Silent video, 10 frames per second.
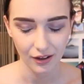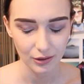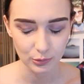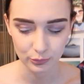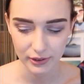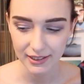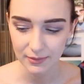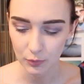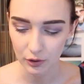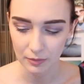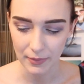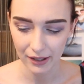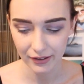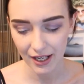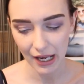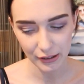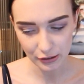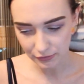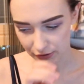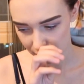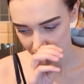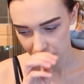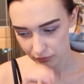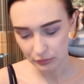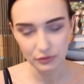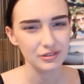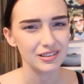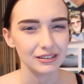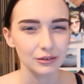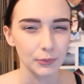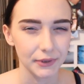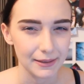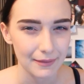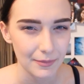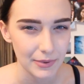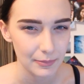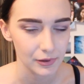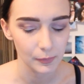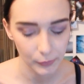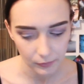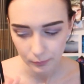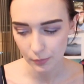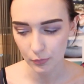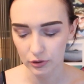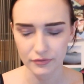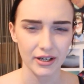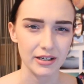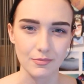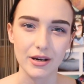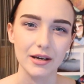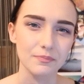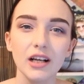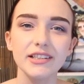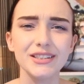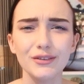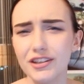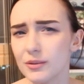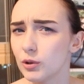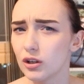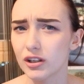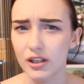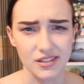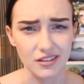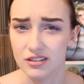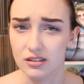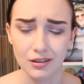read more about it and you do start to worry about people, but more of that in a minute. So another blog goes on to talk